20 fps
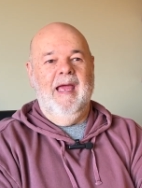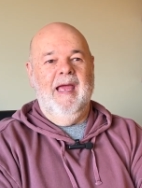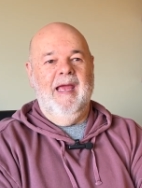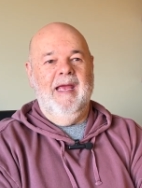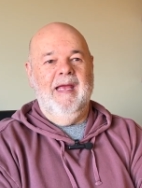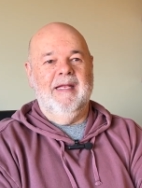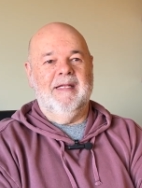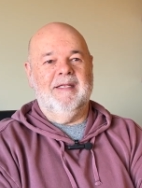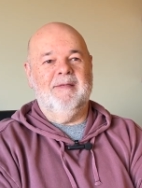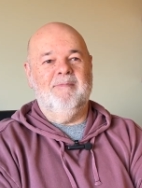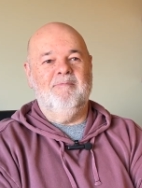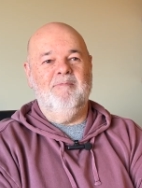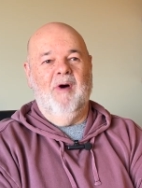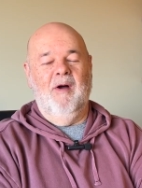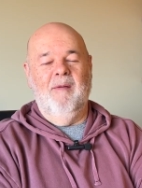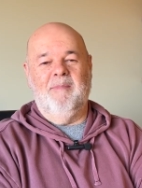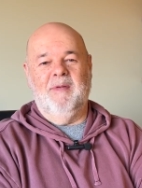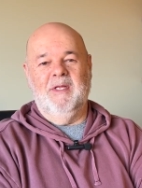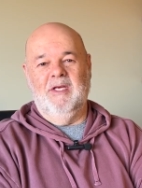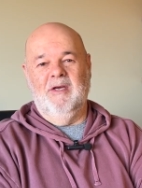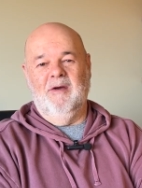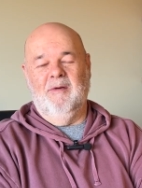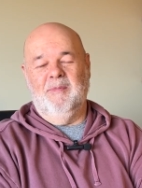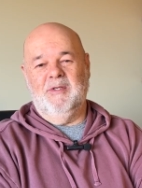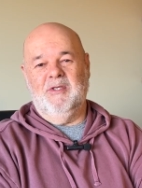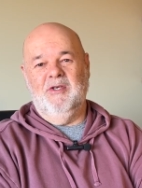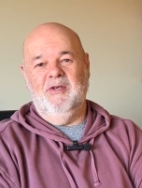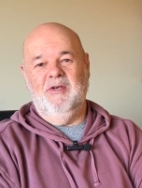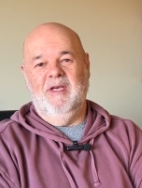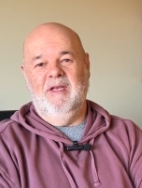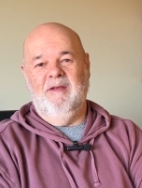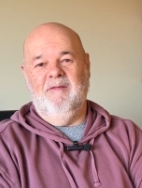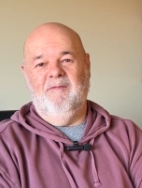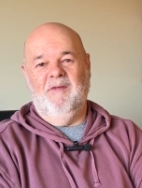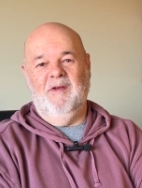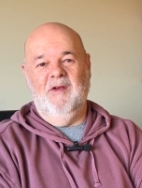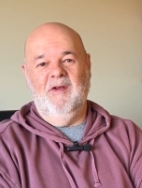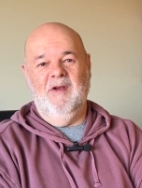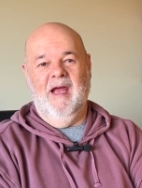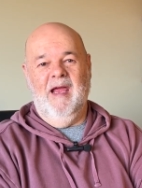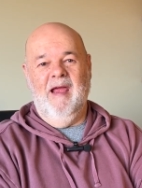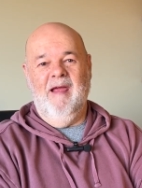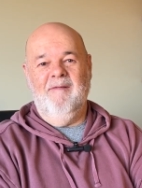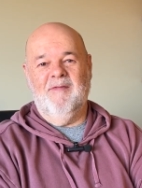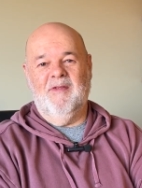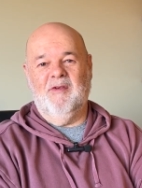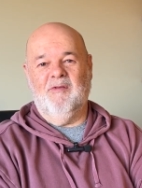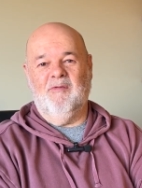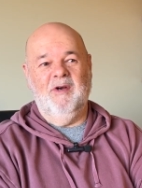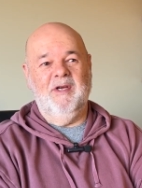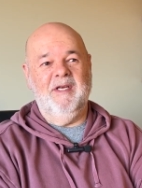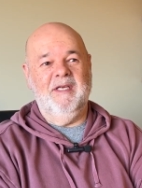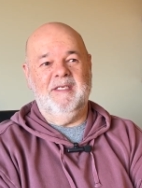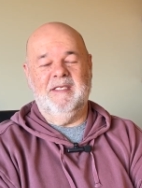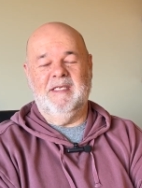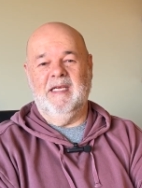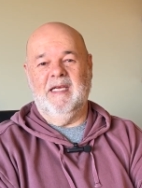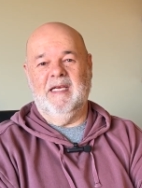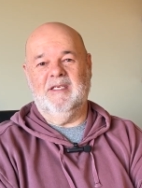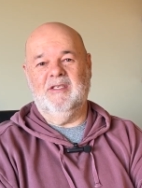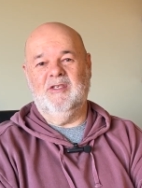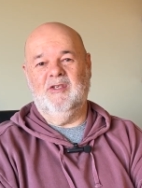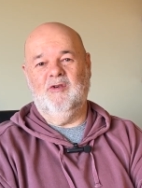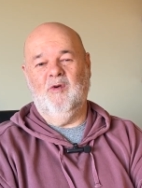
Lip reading: It might be the opportunity for you to have 3, 6,